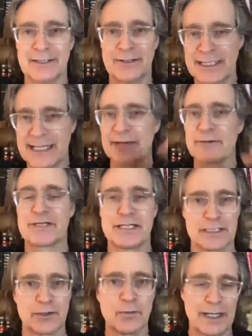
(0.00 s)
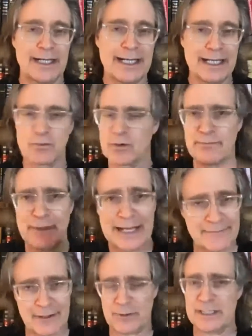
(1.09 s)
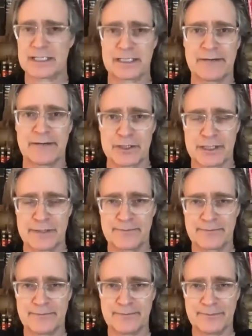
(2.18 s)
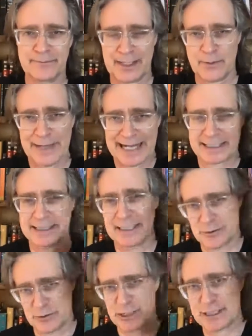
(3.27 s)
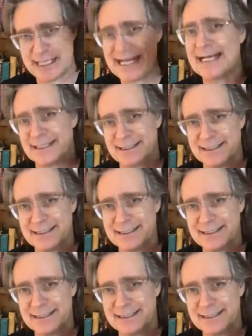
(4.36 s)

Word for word: Right? The energy is, on the one hand, we're a band of outrageous lovers. And we actually understand